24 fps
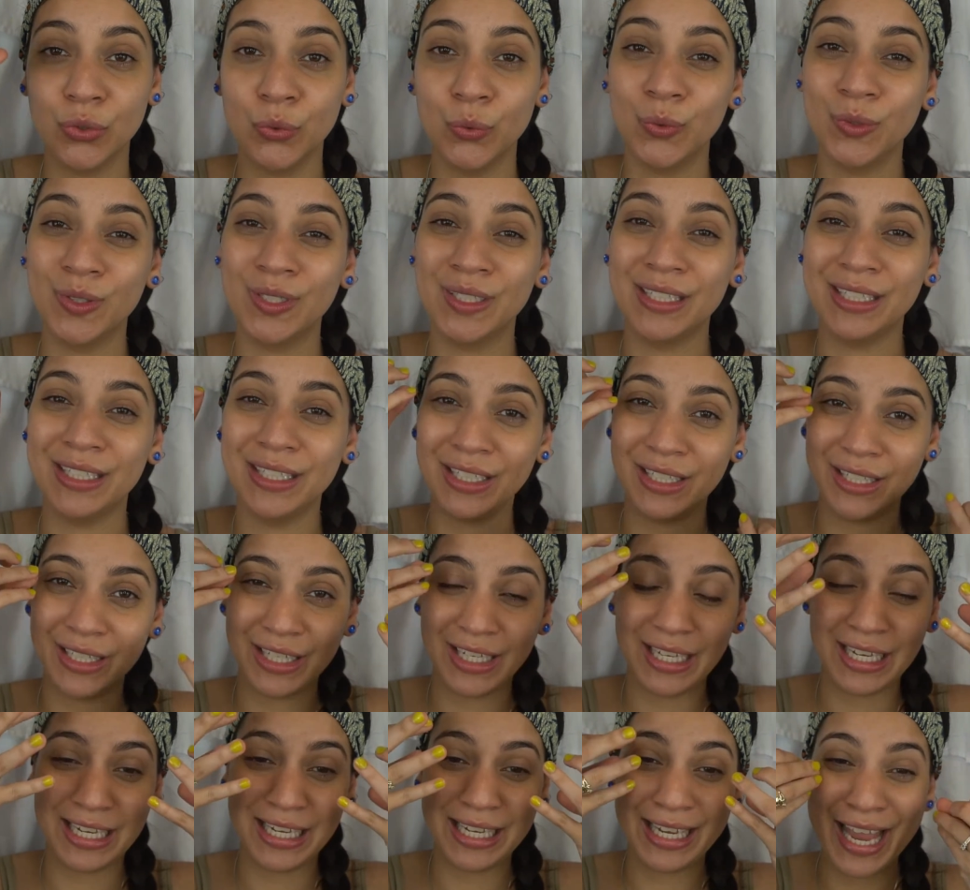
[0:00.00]
to
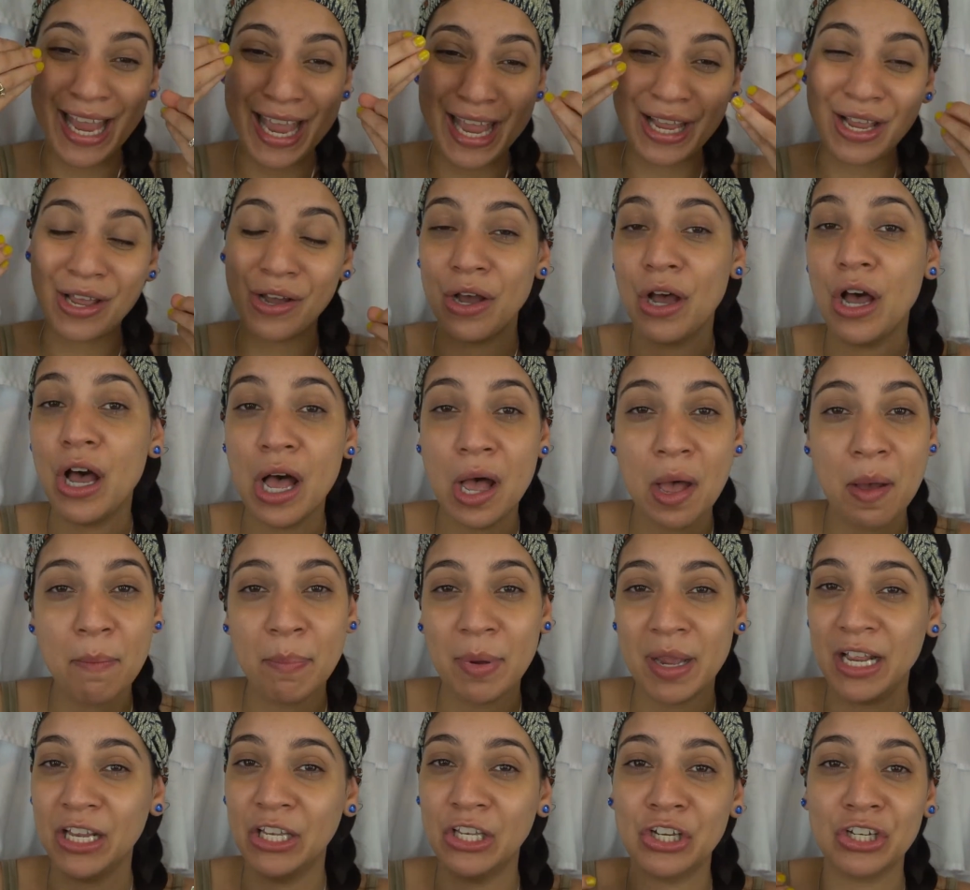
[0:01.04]
cake up
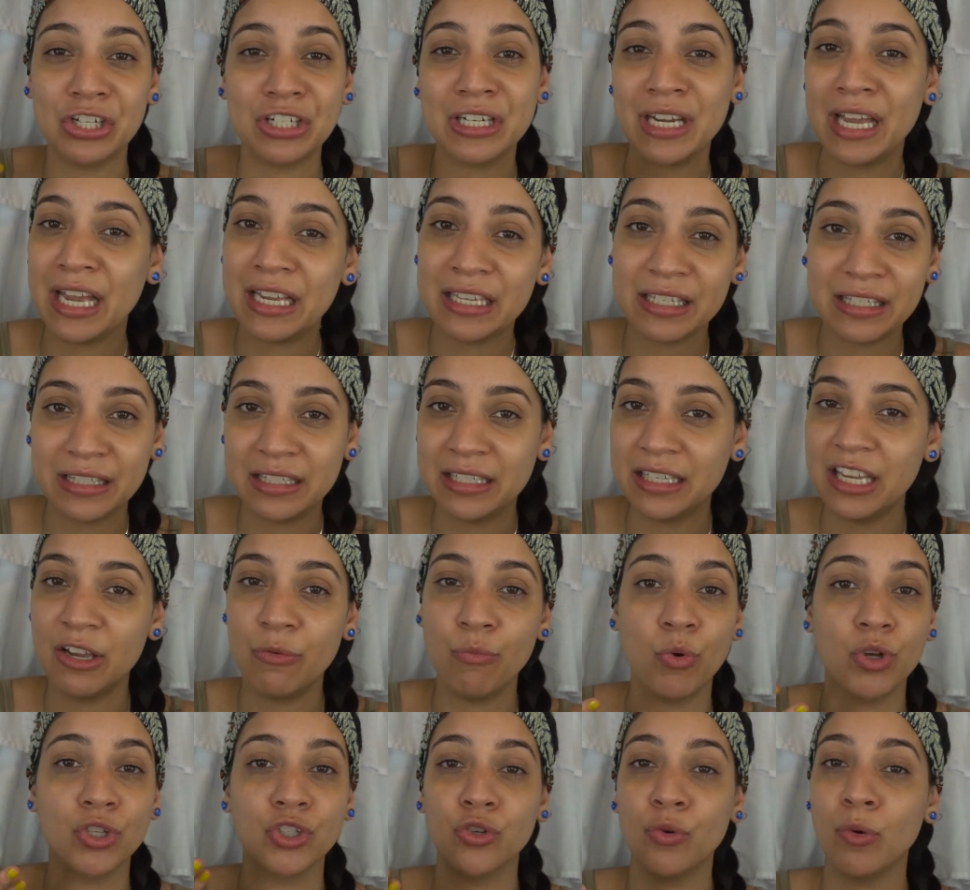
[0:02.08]
and look nasty
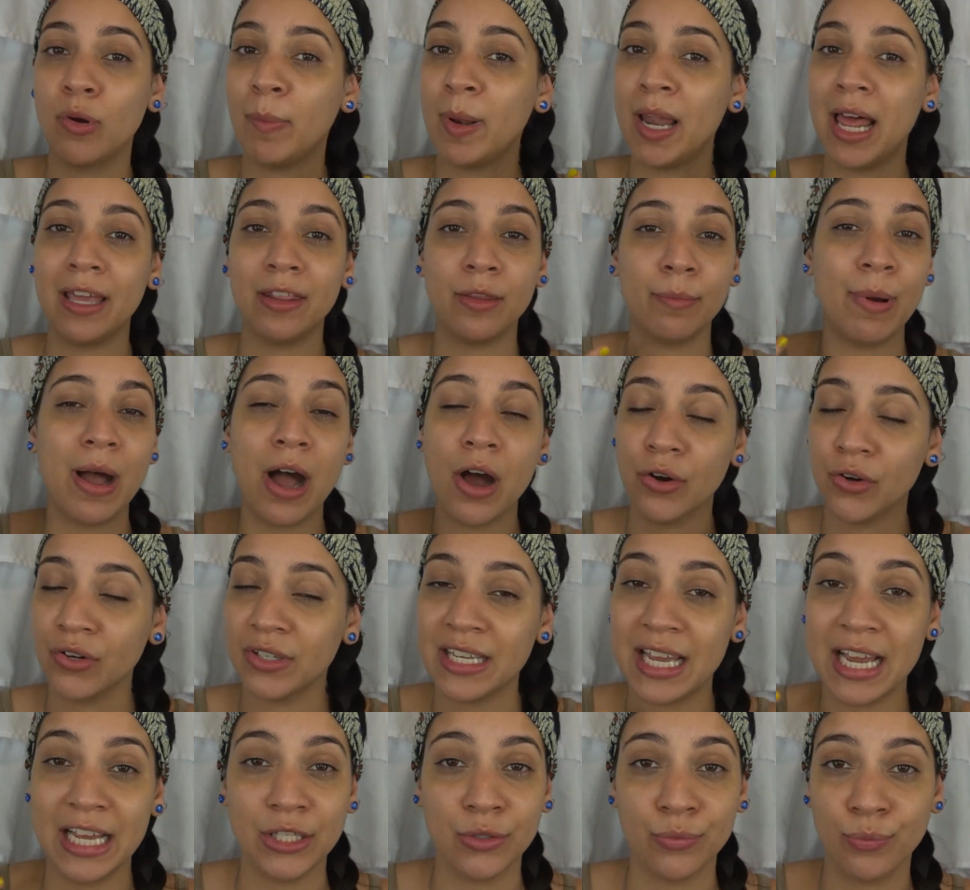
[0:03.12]
once you apply the powders
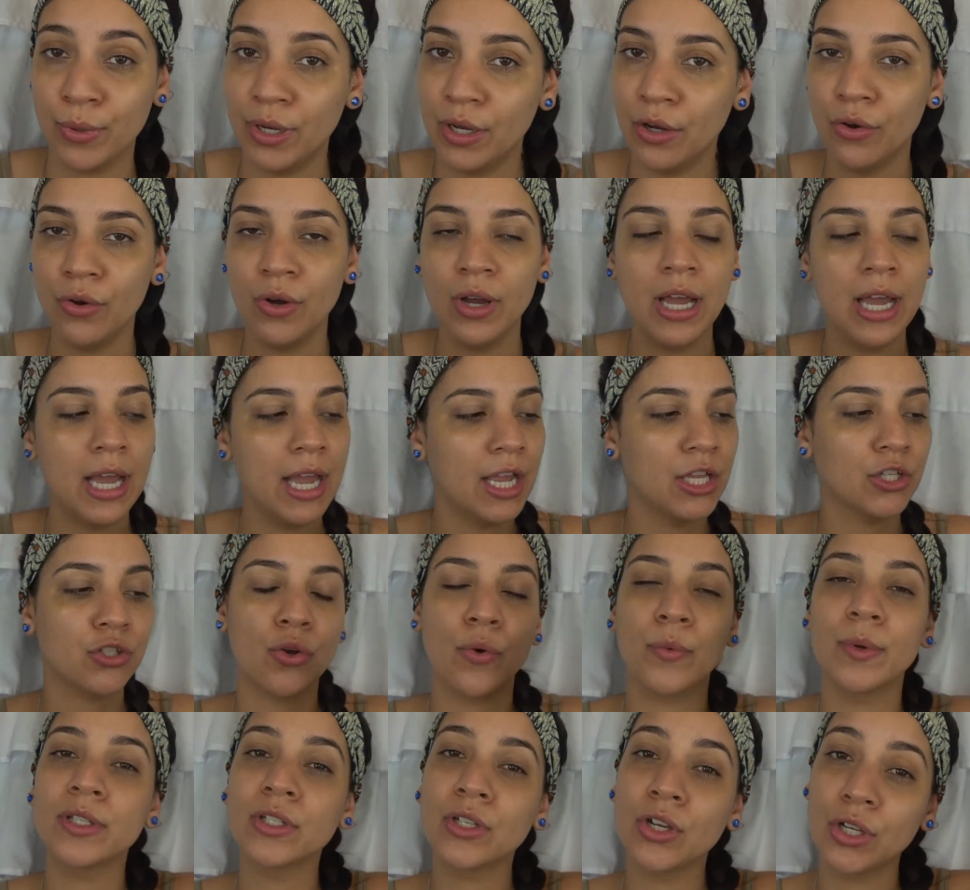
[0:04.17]
as well. It's
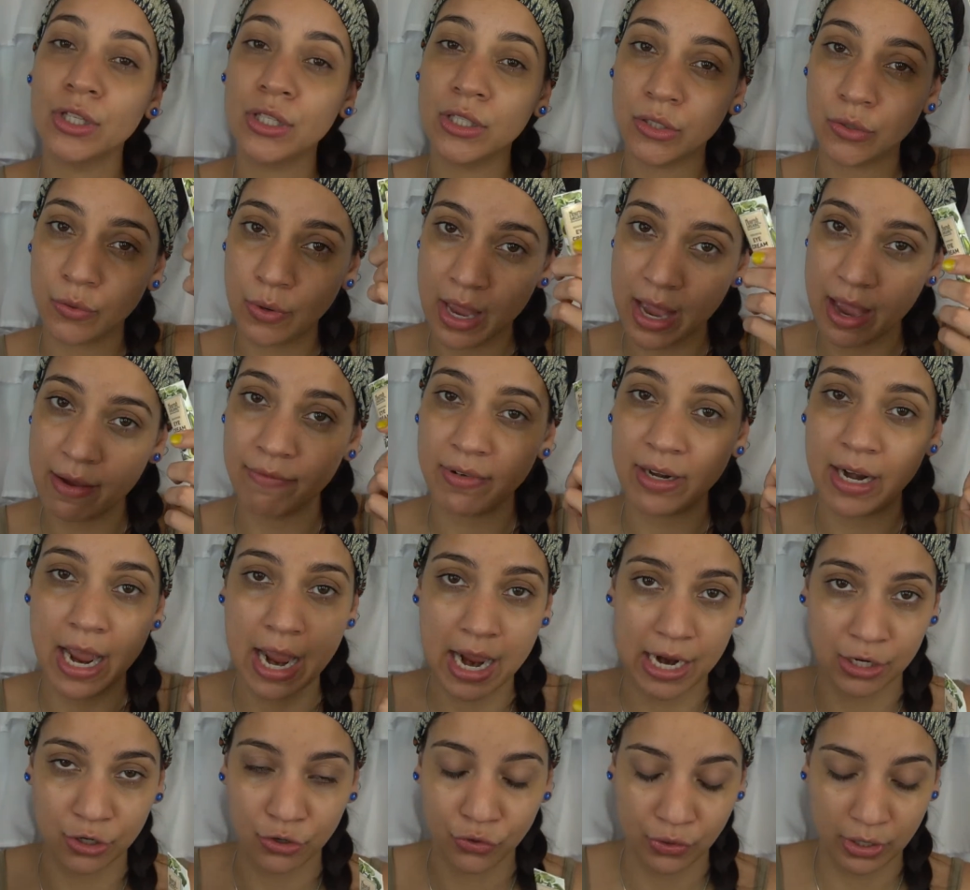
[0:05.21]
always good to have an
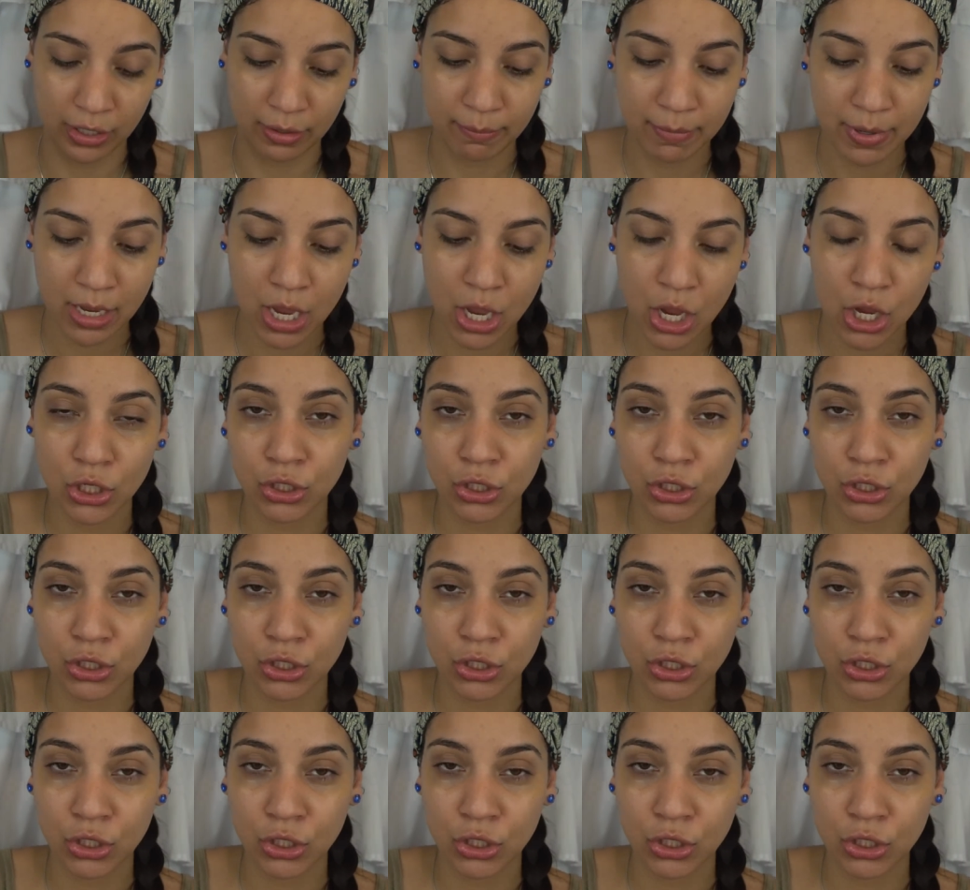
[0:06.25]
eye cream.